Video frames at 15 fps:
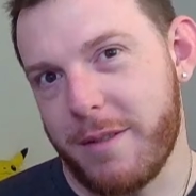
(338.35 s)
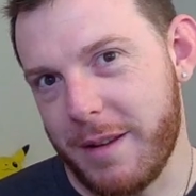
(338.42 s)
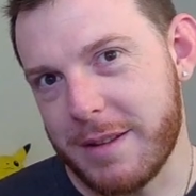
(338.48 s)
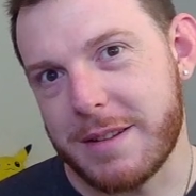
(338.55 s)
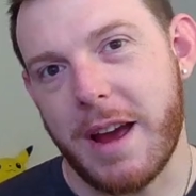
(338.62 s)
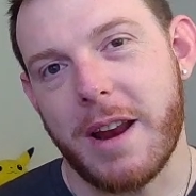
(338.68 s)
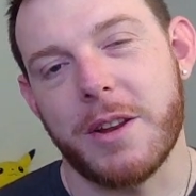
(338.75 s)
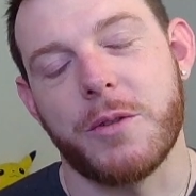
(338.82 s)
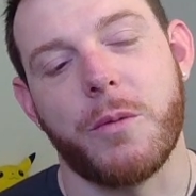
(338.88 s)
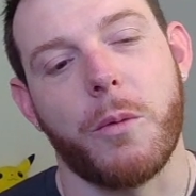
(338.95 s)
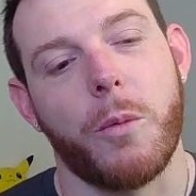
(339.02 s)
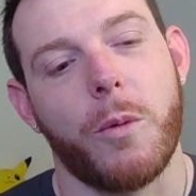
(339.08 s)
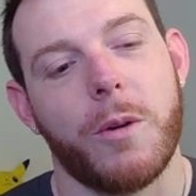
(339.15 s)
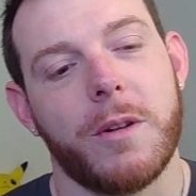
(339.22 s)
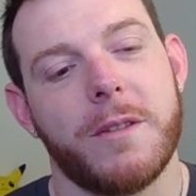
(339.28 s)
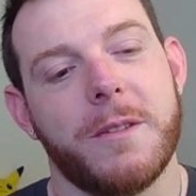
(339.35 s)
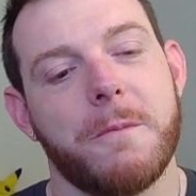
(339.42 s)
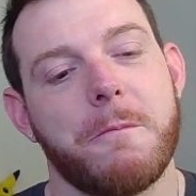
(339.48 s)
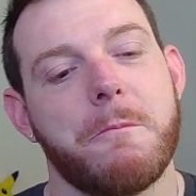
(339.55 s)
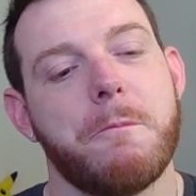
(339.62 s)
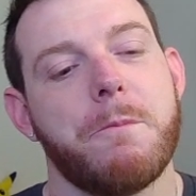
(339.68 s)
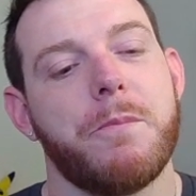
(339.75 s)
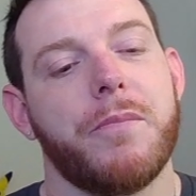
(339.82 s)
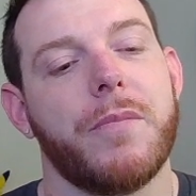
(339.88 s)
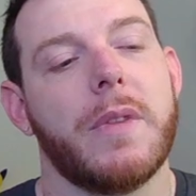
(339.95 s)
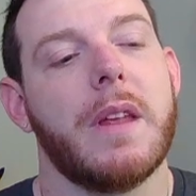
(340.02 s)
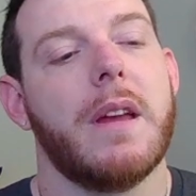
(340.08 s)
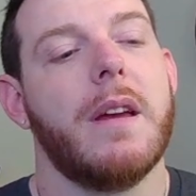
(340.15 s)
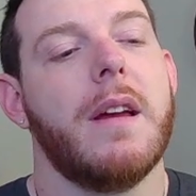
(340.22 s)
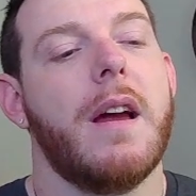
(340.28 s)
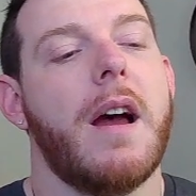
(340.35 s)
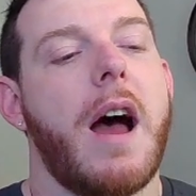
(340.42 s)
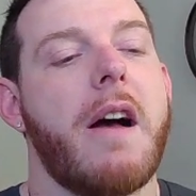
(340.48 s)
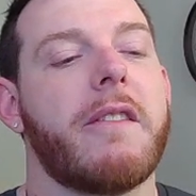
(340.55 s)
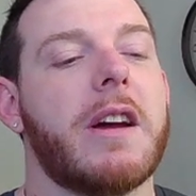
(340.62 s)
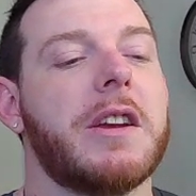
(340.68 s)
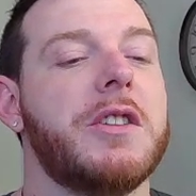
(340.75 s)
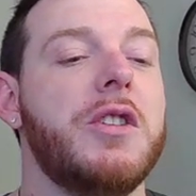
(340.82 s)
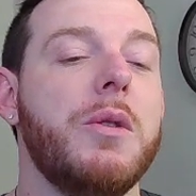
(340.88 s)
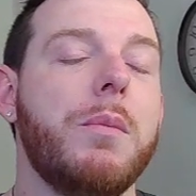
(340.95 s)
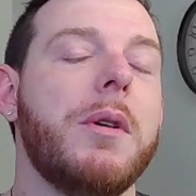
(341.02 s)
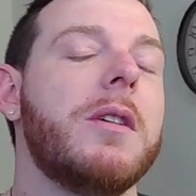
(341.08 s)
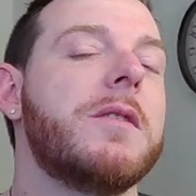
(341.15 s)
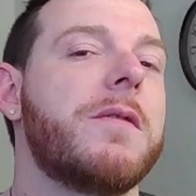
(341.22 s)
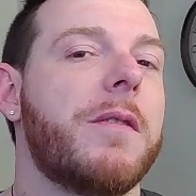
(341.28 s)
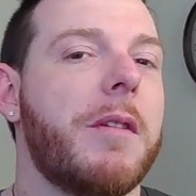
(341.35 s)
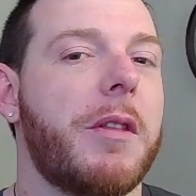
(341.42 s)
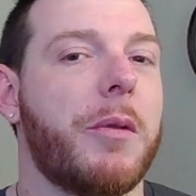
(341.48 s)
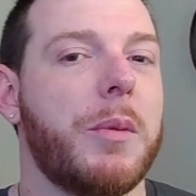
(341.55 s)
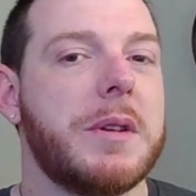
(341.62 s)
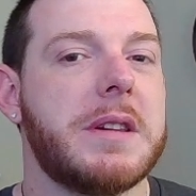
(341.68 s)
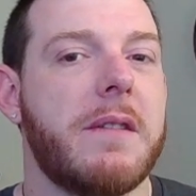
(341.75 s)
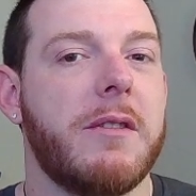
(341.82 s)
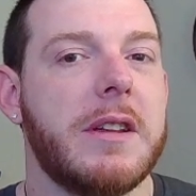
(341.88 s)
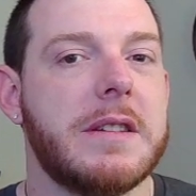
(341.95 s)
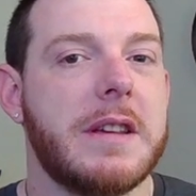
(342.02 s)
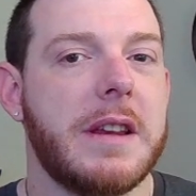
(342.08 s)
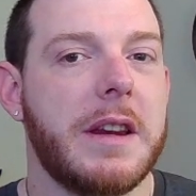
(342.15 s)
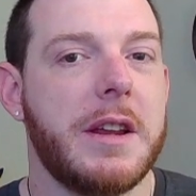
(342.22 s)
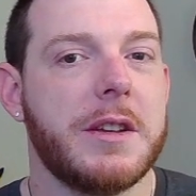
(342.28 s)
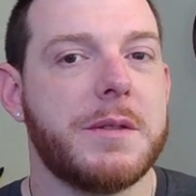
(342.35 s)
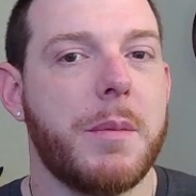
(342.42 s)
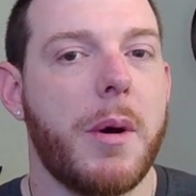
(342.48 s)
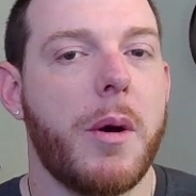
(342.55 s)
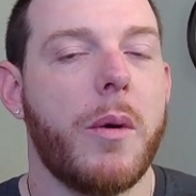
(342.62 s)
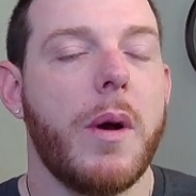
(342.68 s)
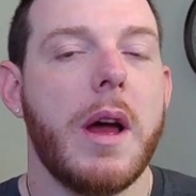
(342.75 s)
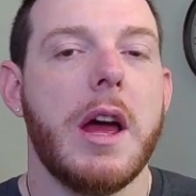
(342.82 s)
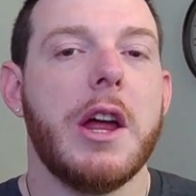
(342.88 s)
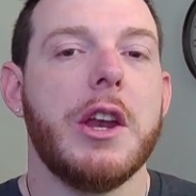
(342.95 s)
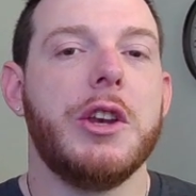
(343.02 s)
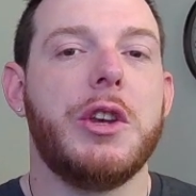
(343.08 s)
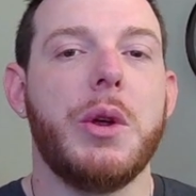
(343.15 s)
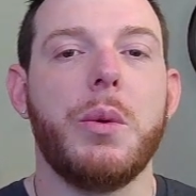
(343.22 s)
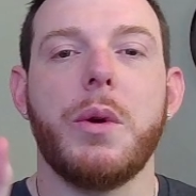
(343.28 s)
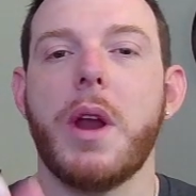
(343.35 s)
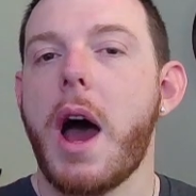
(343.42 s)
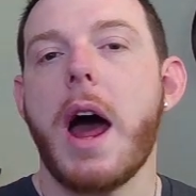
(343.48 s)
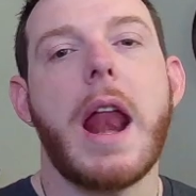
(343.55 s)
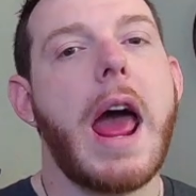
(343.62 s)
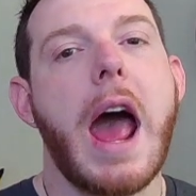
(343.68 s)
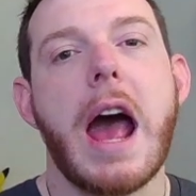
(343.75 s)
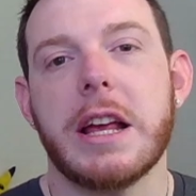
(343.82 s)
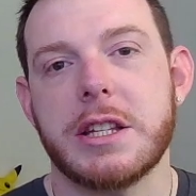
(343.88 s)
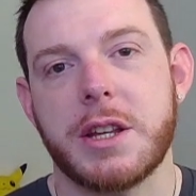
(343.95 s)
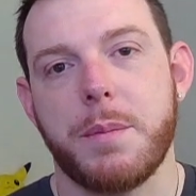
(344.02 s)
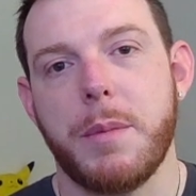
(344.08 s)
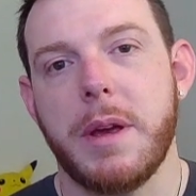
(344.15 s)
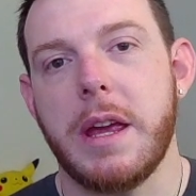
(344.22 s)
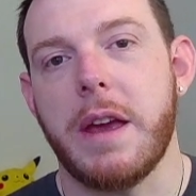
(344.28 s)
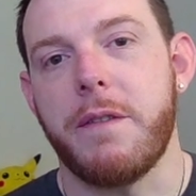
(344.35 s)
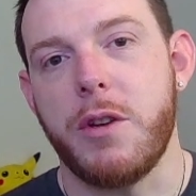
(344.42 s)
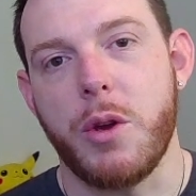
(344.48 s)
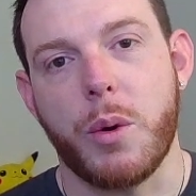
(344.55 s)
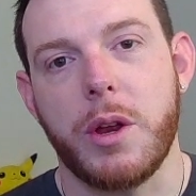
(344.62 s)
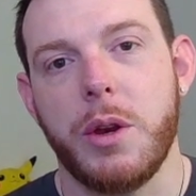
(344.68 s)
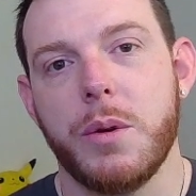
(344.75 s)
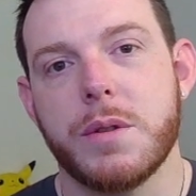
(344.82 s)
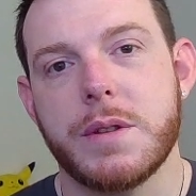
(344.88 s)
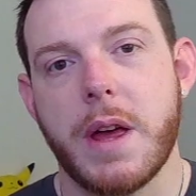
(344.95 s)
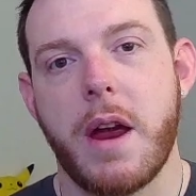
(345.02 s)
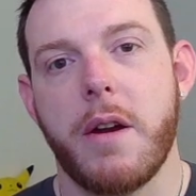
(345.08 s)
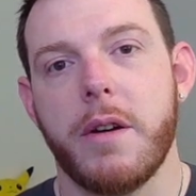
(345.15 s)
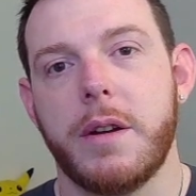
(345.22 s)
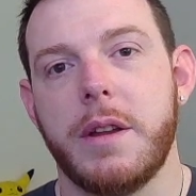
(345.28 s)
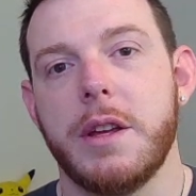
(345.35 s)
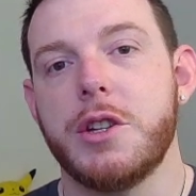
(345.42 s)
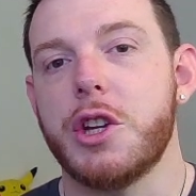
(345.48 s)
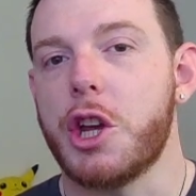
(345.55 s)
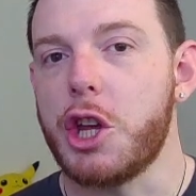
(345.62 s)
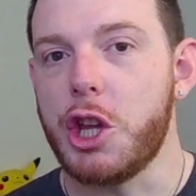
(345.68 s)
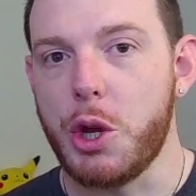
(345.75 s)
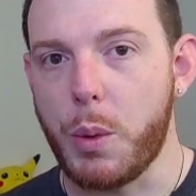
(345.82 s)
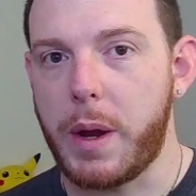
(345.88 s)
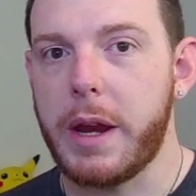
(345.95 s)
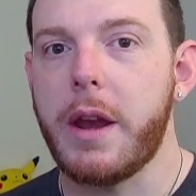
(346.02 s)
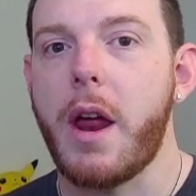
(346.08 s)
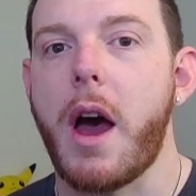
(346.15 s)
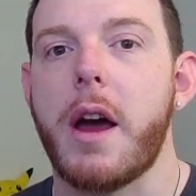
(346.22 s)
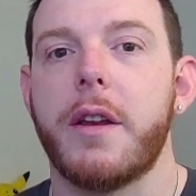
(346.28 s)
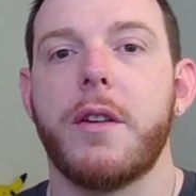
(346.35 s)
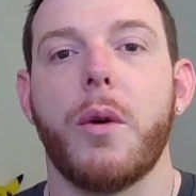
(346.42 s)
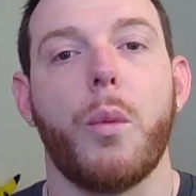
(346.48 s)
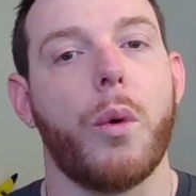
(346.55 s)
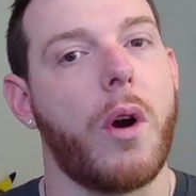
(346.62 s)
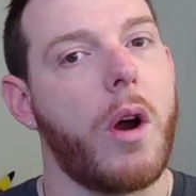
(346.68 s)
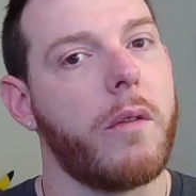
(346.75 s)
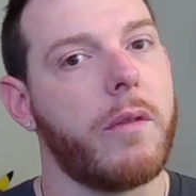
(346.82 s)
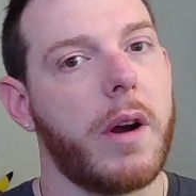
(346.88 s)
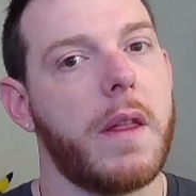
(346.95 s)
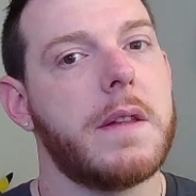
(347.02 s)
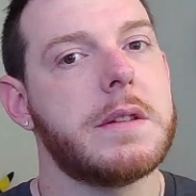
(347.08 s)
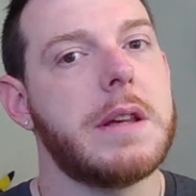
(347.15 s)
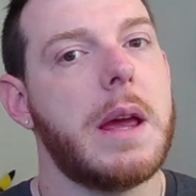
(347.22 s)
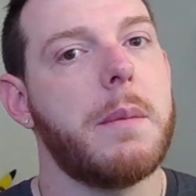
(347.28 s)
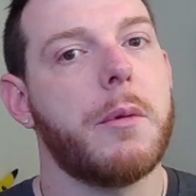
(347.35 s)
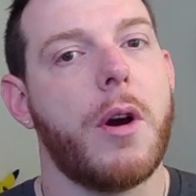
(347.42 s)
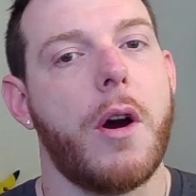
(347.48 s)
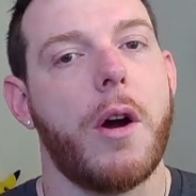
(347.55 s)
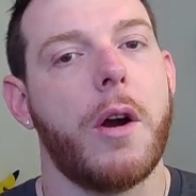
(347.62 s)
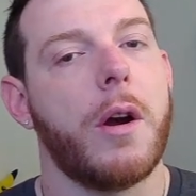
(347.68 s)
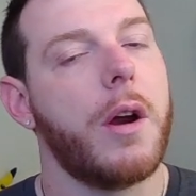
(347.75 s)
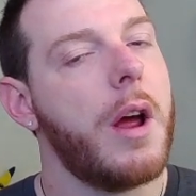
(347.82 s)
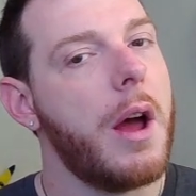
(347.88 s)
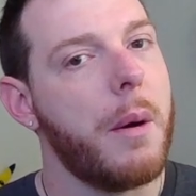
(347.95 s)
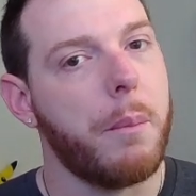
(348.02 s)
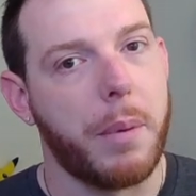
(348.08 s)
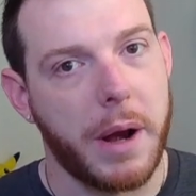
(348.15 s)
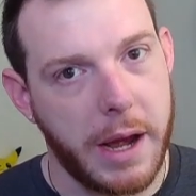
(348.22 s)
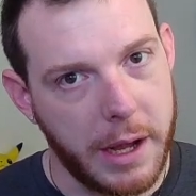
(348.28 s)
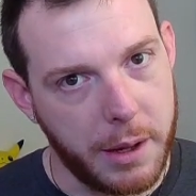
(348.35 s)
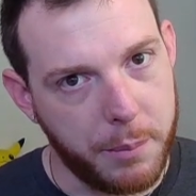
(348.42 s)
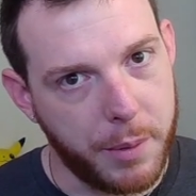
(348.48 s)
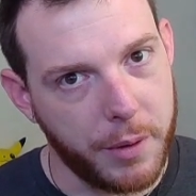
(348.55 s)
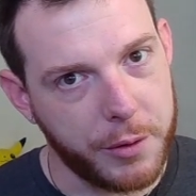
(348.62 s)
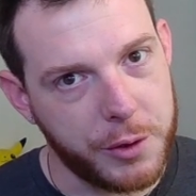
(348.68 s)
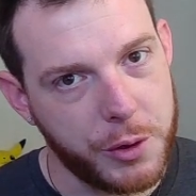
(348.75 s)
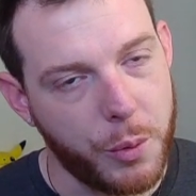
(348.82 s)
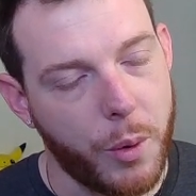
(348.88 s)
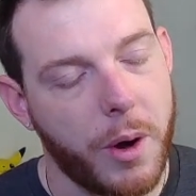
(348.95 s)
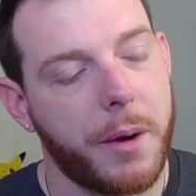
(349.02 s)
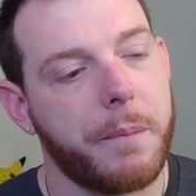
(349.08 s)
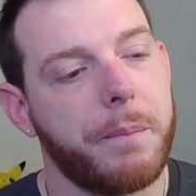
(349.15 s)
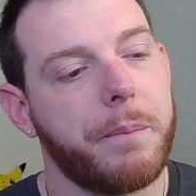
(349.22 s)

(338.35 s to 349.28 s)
It's got its rewards. I've got 2 builds for the 370Z NISMO. Do not ask me if you can use the Heritage. You cannot. We're all running the same car, but any build you want.